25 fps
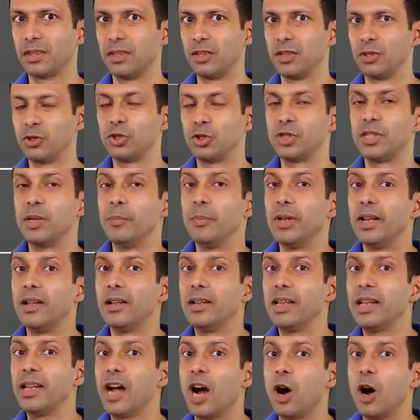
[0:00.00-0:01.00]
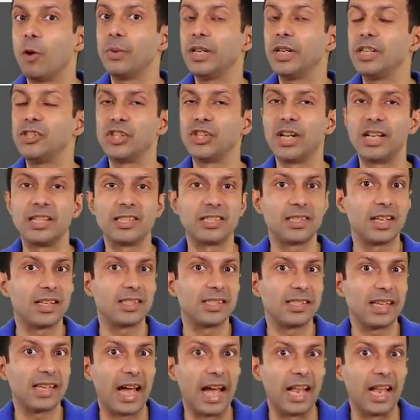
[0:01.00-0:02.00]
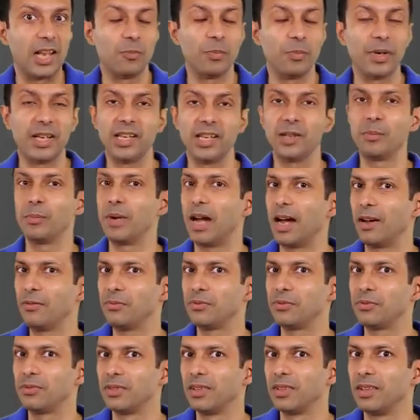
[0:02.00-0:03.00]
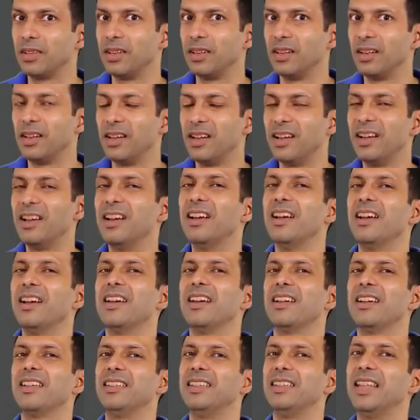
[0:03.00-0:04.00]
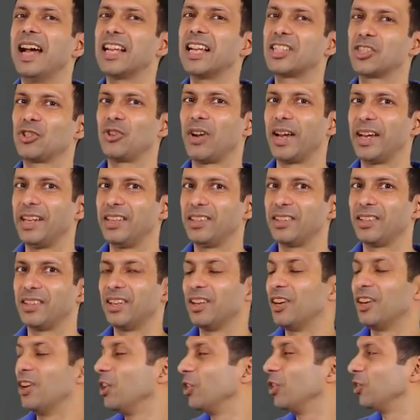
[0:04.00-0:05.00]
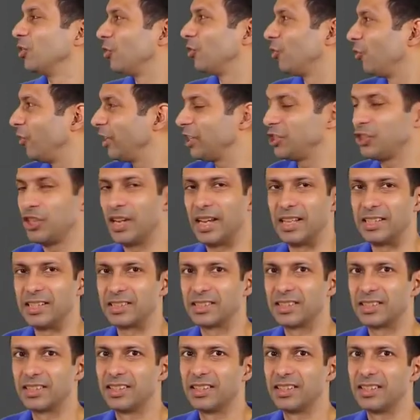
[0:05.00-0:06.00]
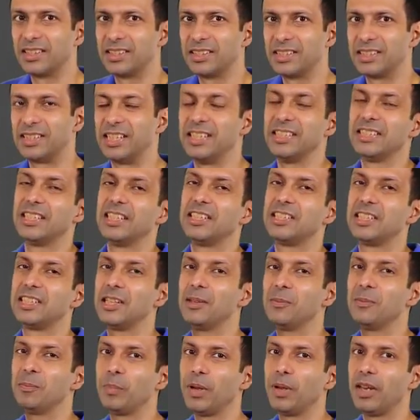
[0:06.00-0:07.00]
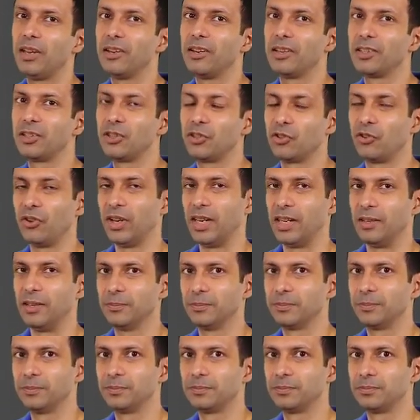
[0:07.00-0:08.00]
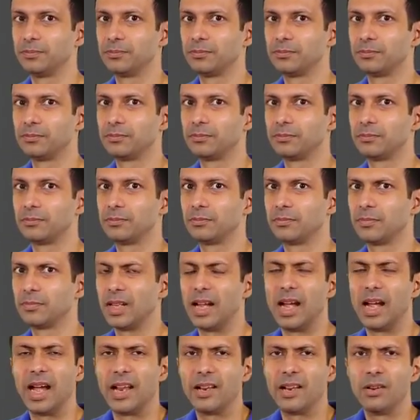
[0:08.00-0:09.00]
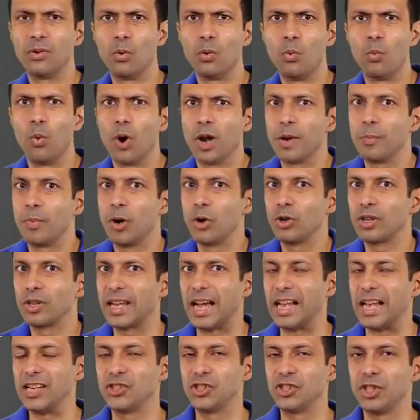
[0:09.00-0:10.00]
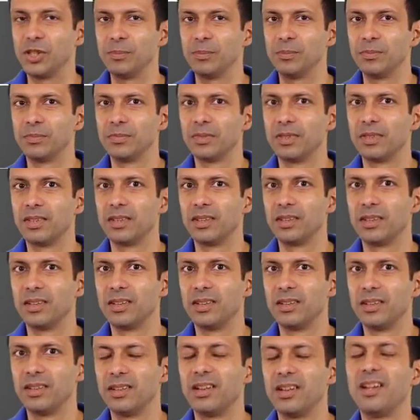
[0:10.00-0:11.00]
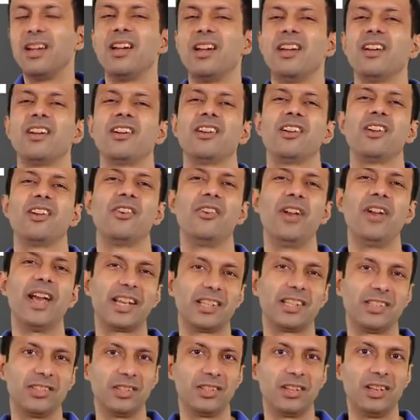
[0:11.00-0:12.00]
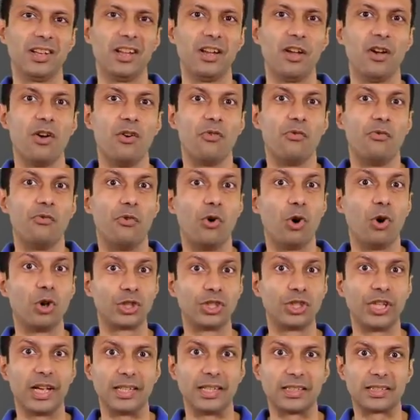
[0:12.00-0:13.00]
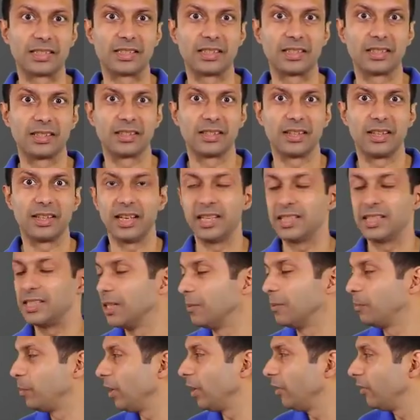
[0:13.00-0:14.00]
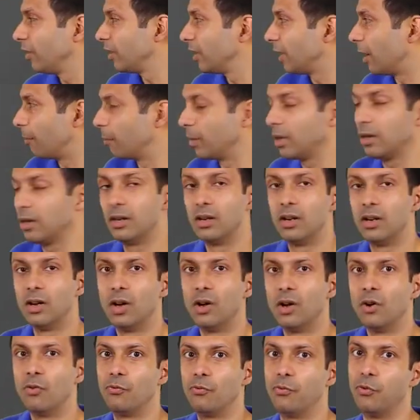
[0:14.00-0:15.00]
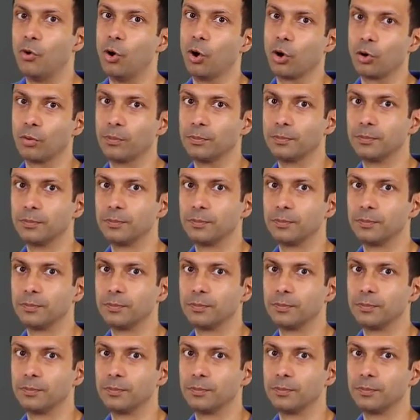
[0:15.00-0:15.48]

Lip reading: So similarly, how many shells does aluminium have? That's right, 3 shells, since it's in period 3. And what about calcium? Correct, 4 shells. It's in period number 4.